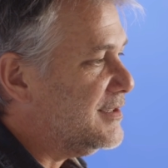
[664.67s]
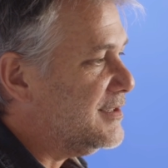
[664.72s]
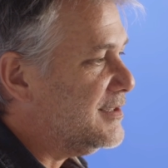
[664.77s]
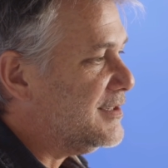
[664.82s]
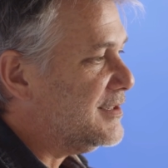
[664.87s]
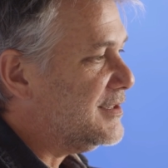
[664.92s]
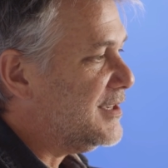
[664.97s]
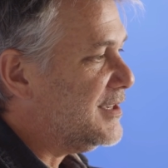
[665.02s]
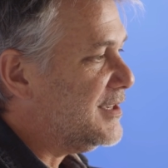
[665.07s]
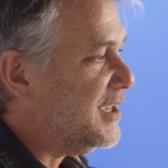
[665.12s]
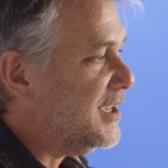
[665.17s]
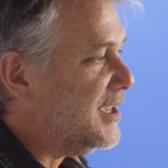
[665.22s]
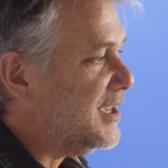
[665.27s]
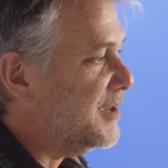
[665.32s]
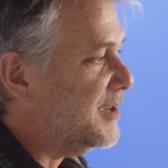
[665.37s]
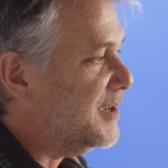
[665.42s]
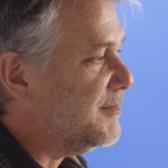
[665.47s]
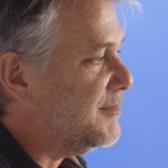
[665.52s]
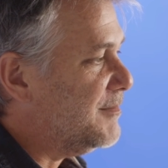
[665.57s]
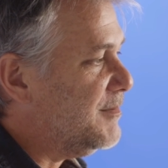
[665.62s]
and like put it in
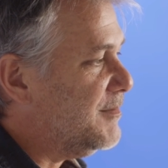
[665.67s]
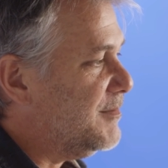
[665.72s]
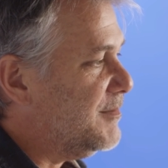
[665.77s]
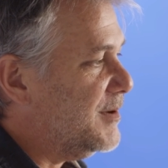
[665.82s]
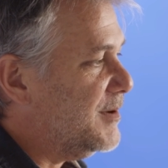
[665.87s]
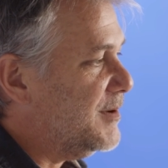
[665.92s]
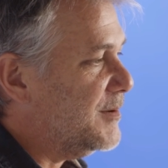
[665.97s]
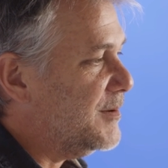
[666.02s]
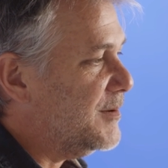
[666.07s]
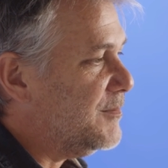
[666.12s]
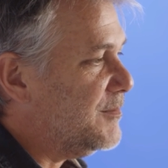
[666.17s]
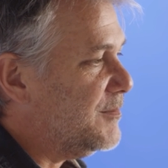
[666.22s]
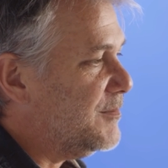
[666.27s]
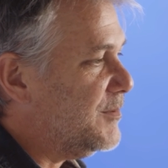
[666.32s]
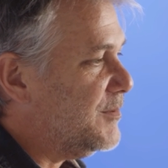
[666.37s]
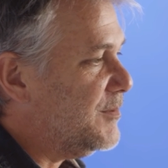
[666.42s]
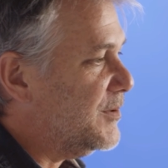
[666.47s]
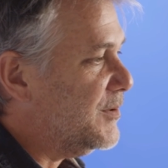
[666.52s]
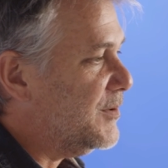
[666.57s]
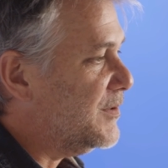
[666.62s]
there and see if
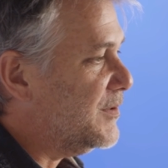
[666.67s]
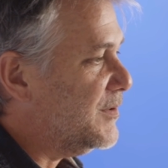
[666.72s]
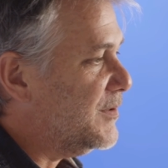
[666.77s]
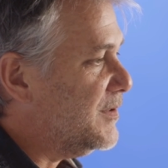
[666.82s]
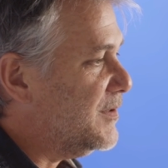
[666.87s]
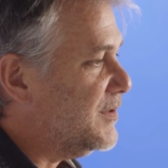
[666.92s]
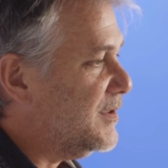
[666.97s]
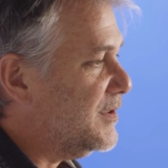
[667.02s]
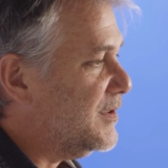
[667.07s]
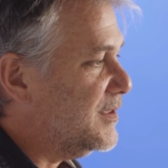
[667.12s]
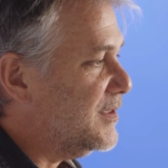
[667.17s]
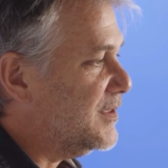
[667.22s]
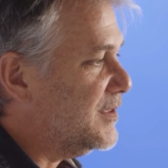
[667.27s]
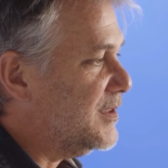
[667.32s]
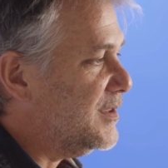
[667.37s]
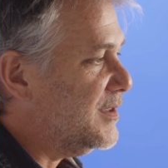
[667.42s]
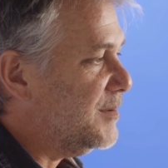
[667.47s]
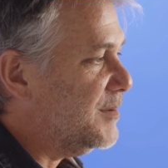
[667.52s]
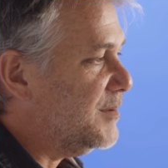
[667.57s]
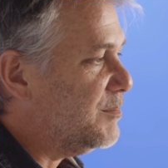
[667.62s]
it feels really cool,
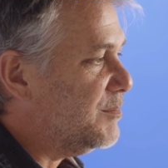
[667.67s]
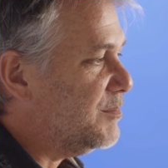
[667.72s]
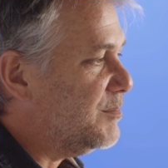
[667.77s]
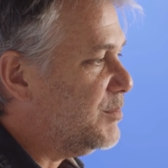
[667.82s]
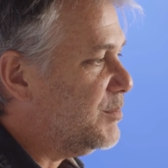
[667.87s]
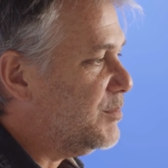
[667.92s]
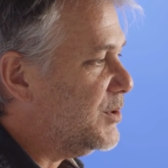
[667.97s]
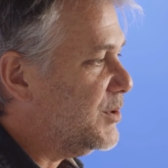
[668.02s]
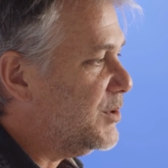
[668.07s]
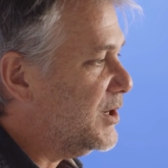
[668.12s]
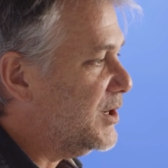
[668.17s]
and if it does,